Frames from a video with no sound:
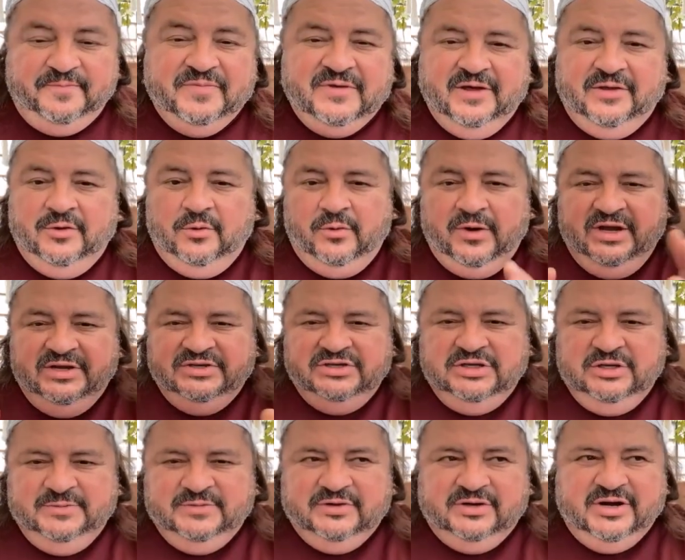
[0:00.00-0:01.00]
Now, the white
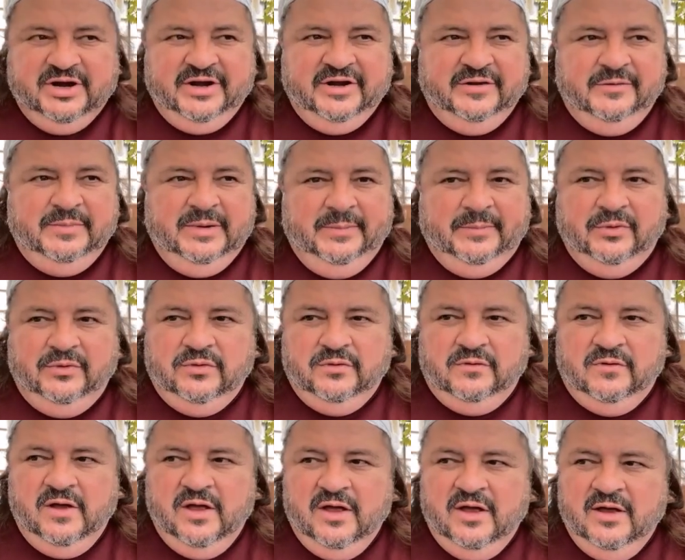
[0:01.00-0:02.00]
sheeps are kind of the people
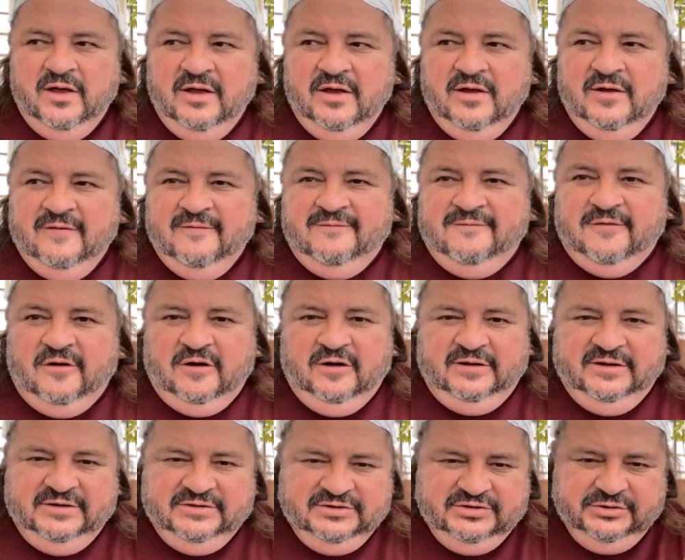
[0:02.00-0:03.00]
who fall
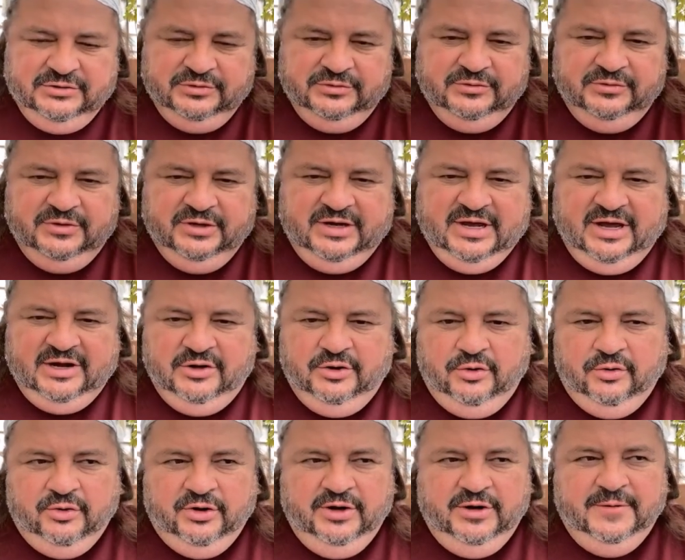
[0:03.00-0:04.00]
into the
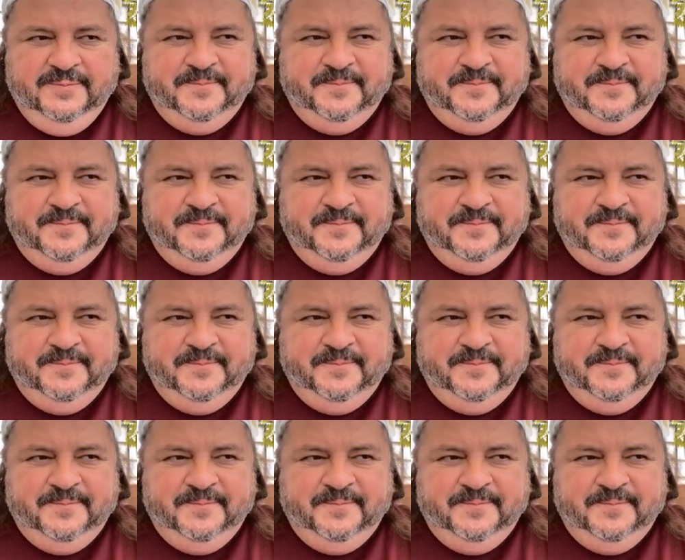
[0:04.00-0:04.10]
category